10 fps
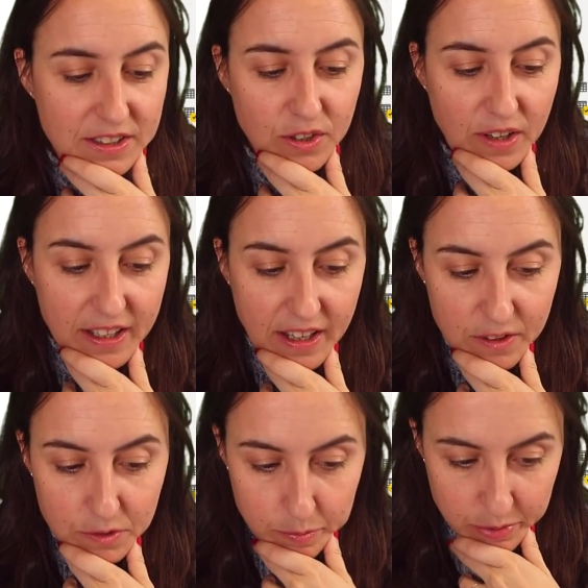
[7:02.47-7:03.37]
So again,
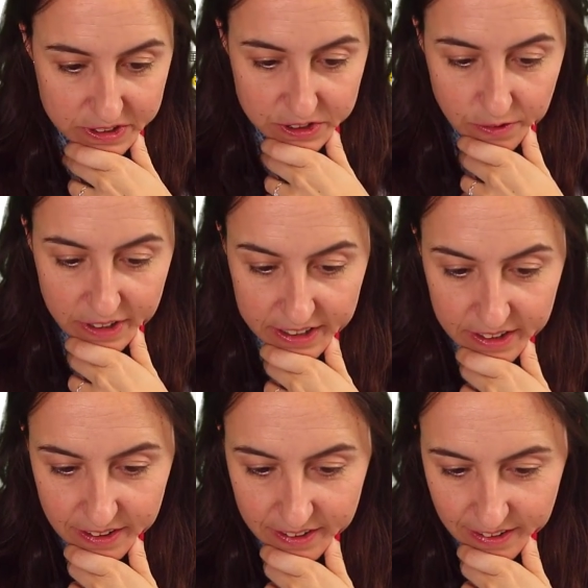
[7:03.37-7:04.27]
if we press green,
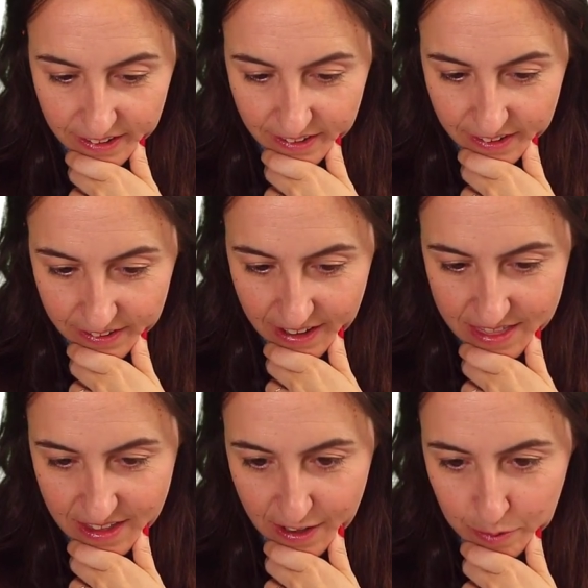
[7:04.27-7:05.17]
look
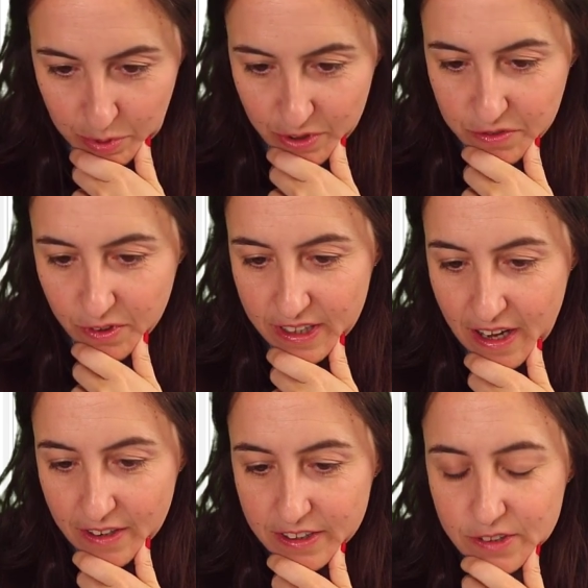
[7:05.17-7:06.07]
at that, beautiful.
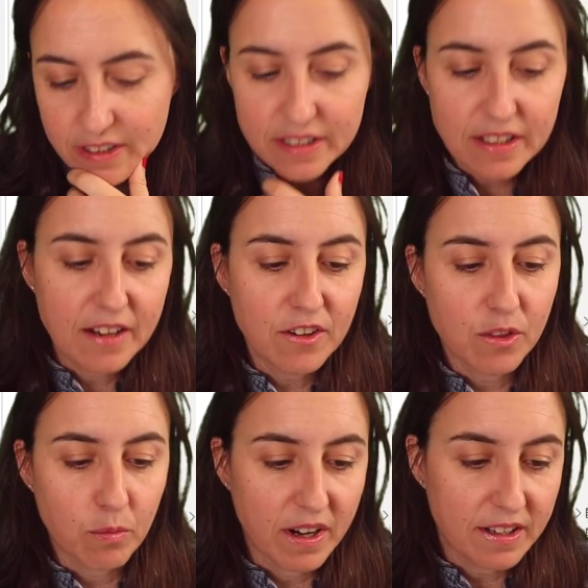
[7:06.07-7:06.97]
Now let's do
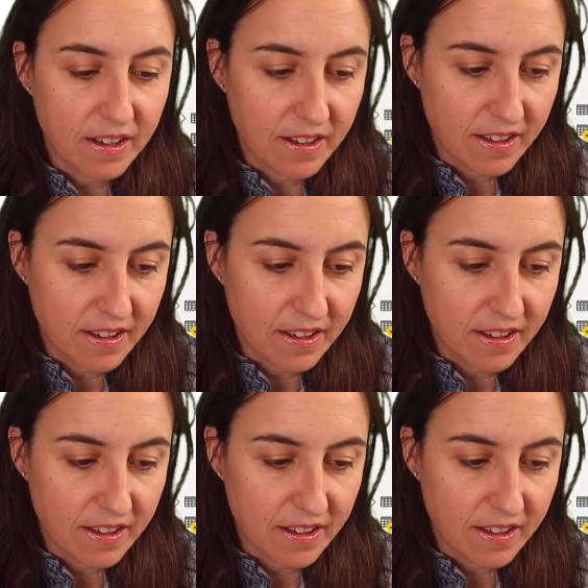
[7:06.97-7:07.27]
another one.